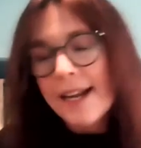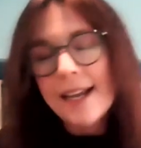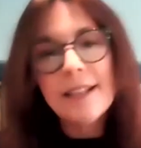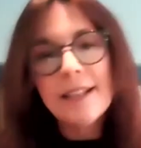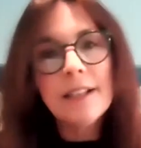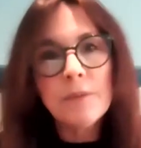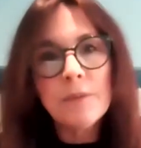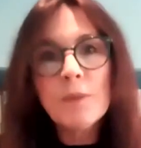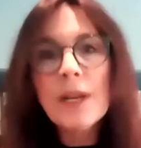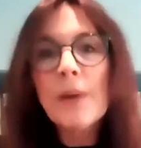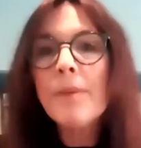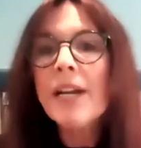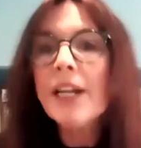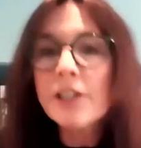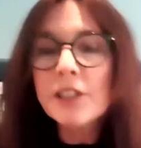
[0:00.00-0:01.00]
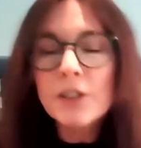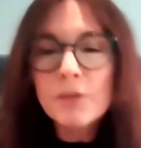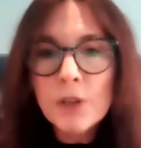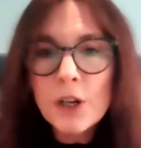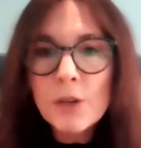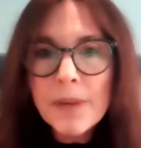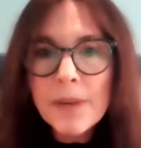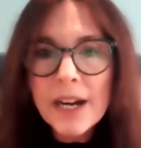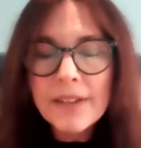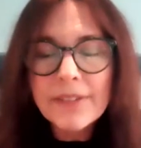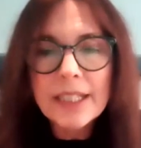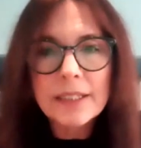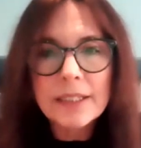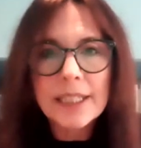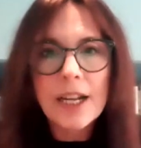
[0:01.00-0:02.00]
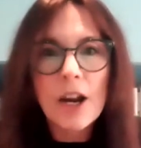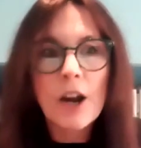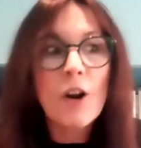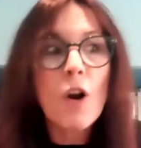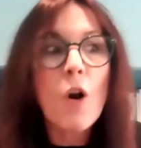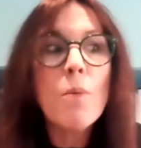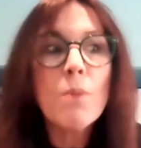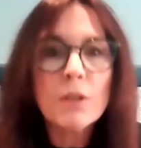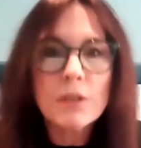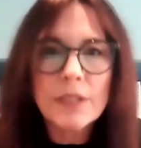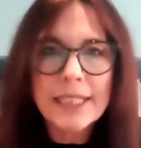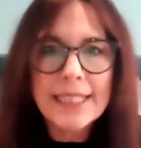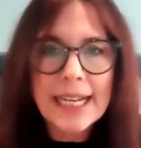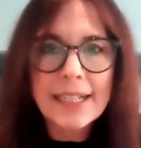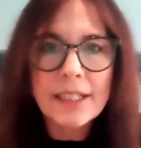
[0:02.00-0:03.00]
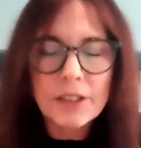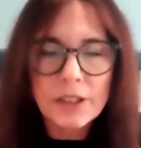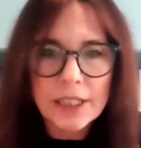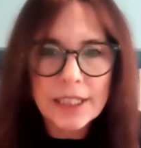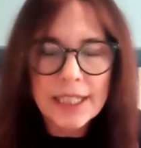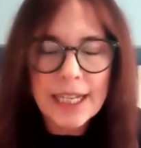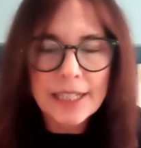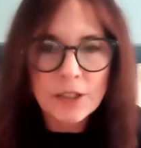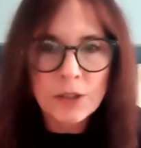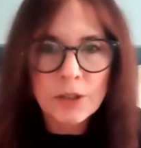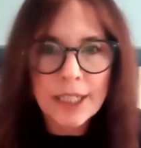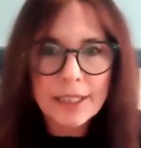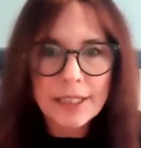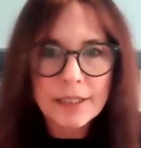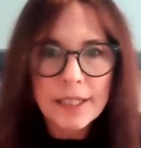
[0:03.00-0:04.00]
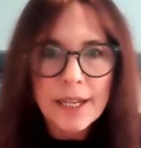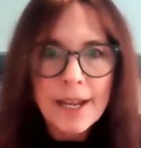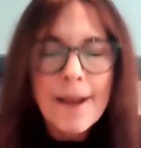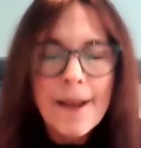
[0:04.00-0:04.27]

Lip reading: And now Paris and Rome obviously are almost identical in that choice.